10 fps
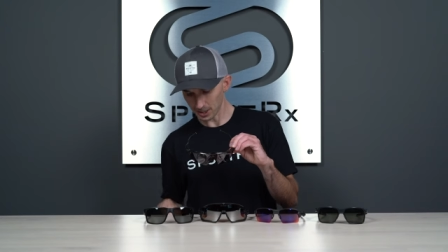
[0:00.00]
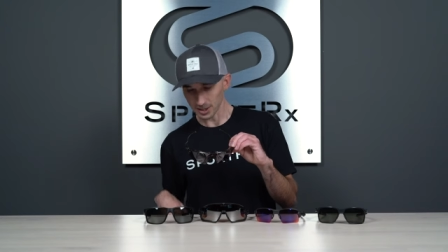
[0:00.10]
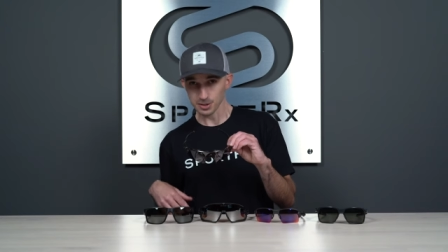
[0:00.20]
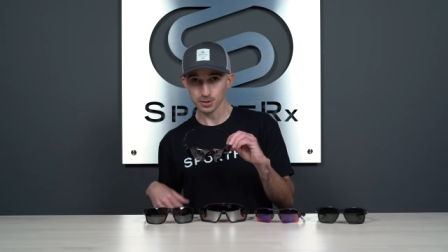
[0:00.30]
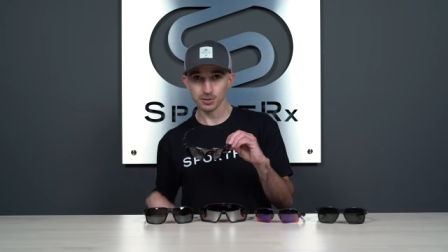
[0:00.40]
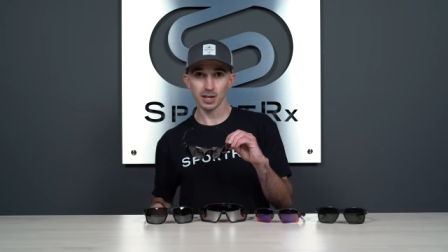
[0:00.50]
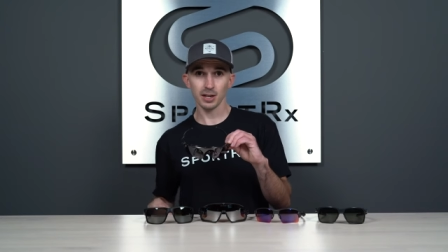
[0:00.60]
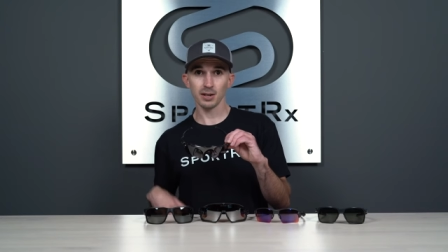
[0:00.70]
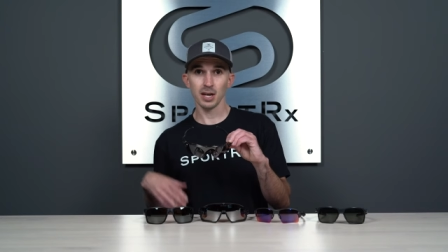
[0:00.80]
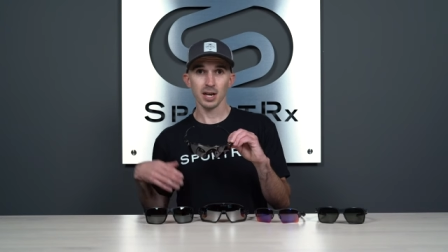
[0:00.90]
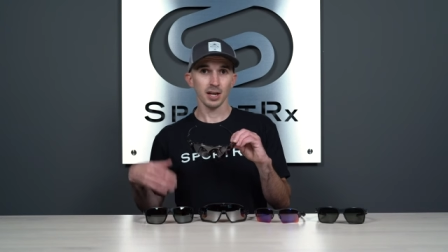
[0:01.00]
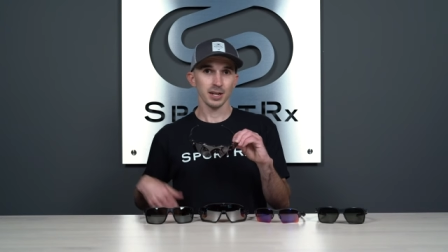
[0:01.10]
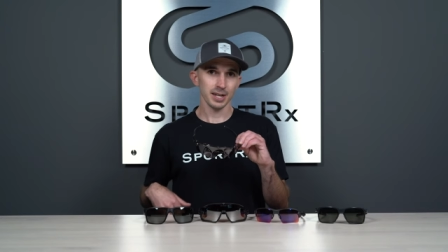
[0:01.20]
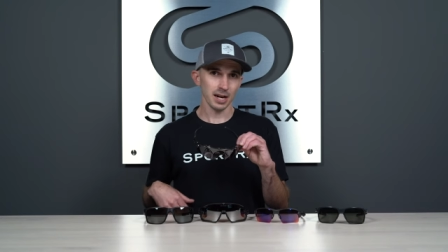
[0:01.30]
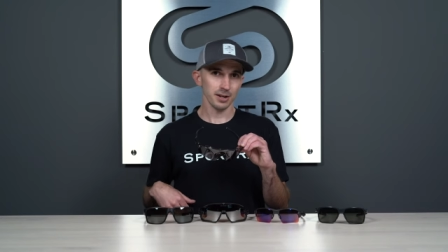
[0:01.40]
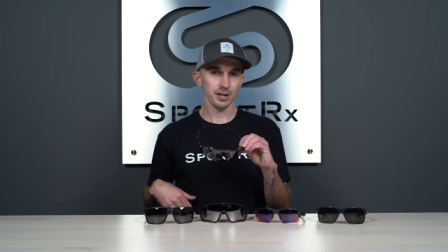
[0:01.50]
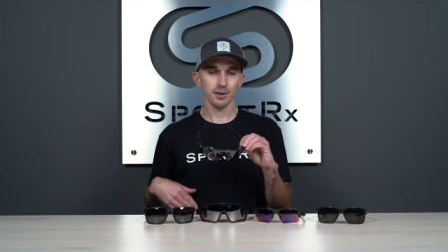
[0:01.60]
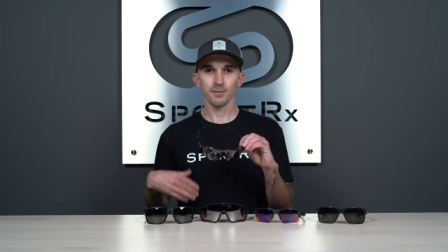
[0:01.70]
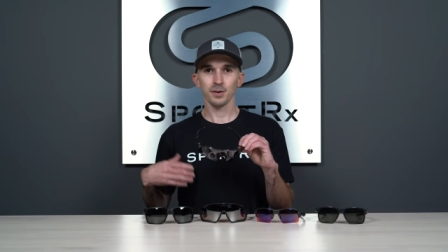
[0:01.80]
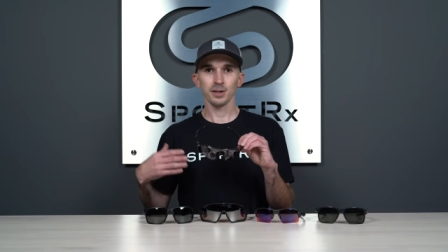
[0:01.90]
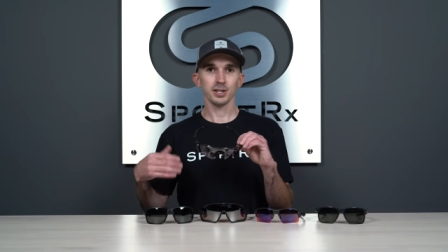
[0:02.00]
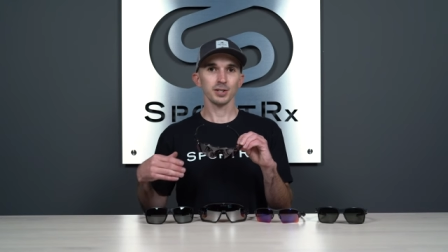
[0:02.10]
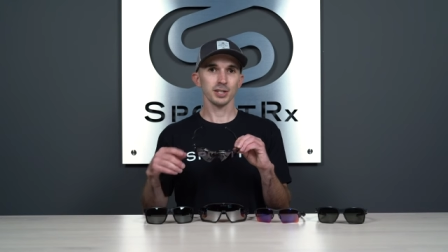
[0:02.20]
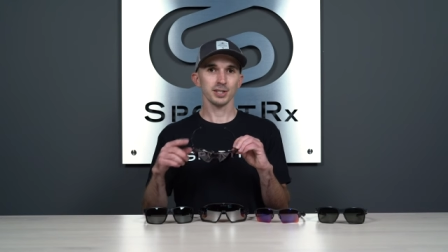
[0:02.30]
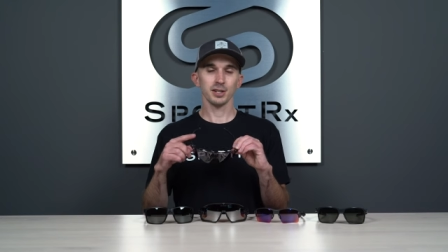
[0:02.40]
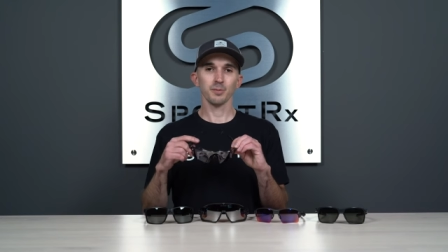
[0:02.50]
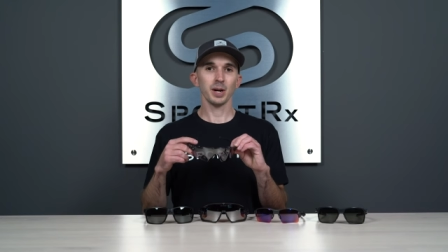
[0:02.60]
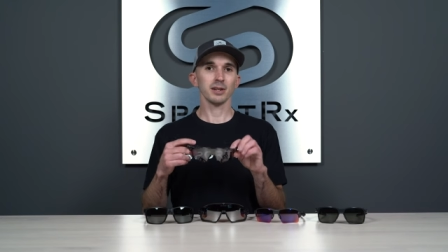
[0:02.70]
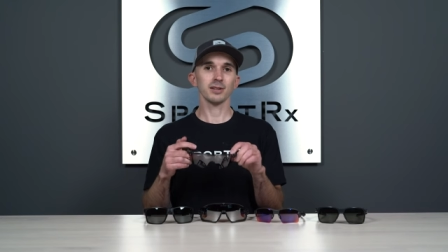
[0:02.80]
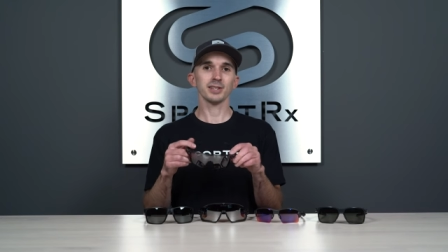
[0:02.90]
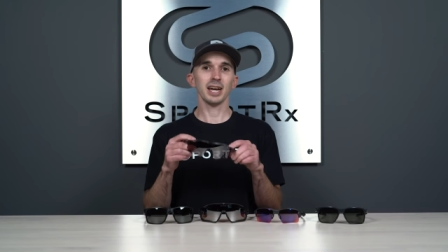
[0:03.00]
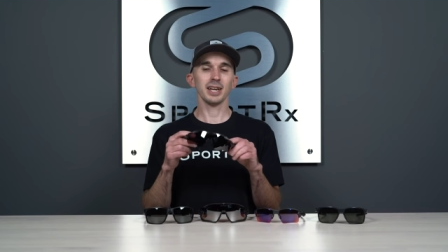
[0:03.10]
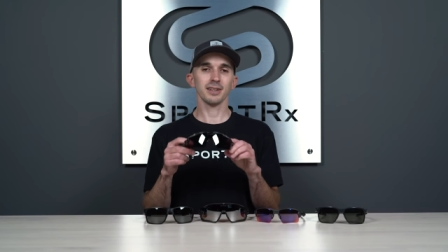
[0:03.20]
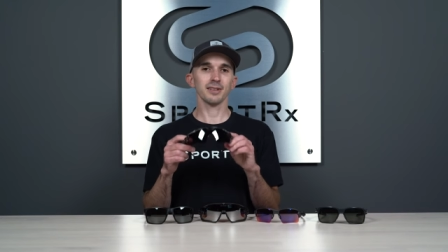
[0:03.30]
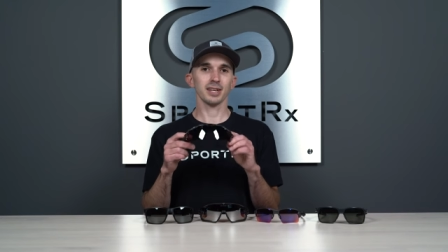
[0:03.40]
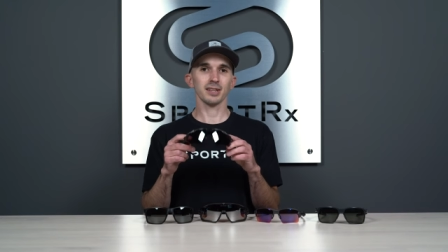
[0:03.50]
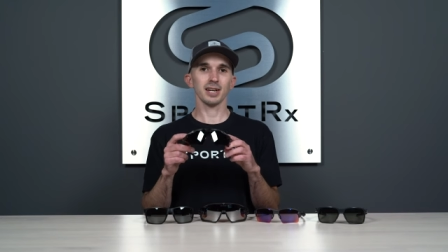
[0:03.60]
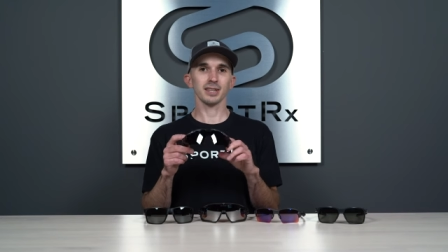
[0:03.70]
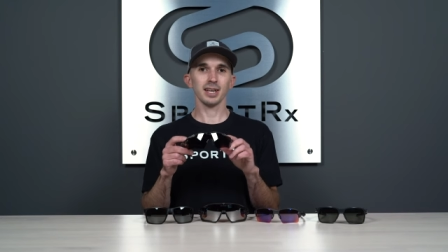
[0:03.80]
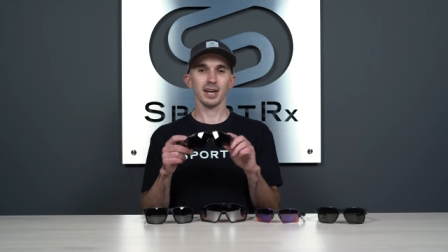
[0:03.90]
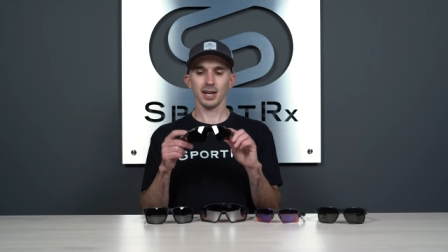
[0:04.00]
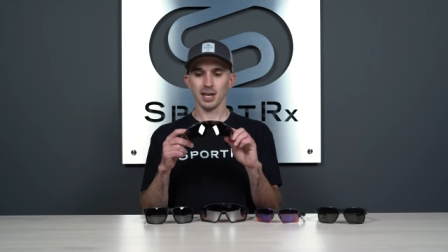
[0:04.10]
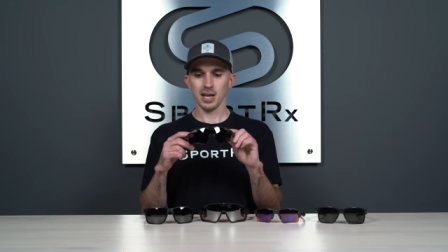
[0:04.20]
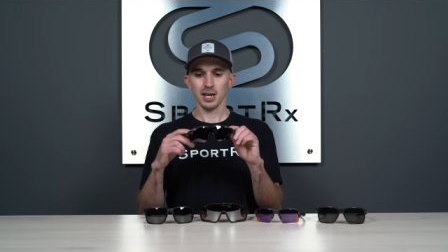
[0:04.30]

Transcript: down at the trail, down at your foot, adjusting your pedals, anything like that,